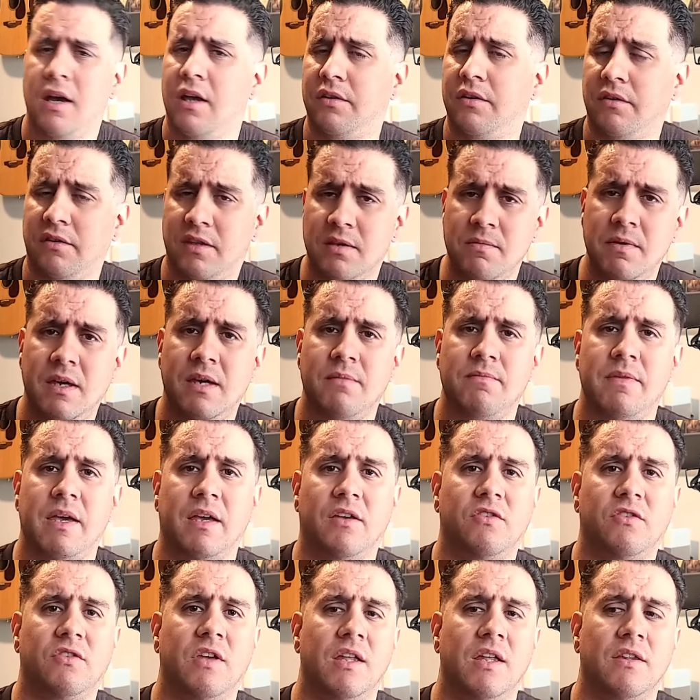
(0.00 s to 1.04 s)
So to me, it
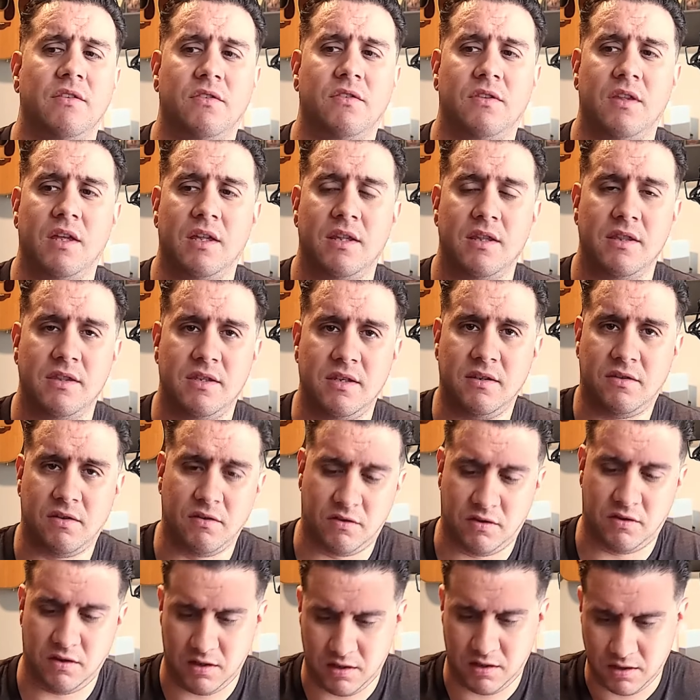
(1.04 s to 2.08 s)
makes sense that this
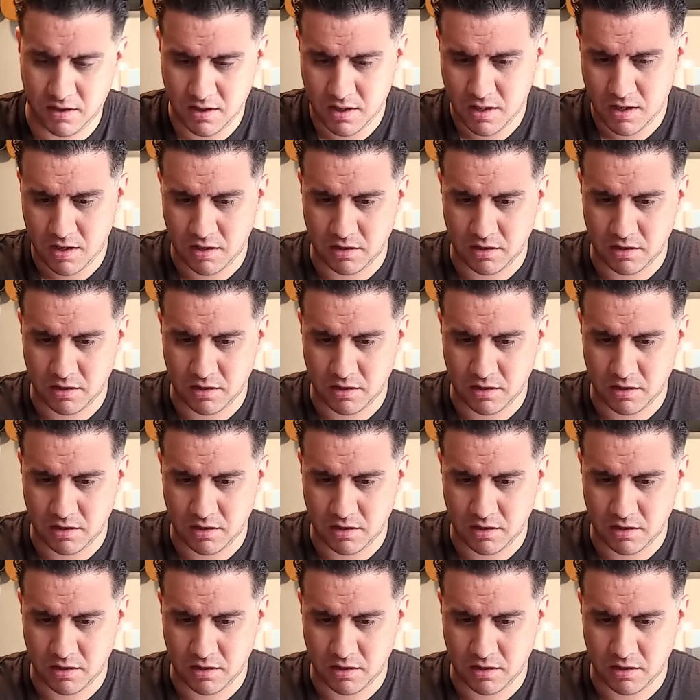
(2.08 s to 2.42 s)
is the,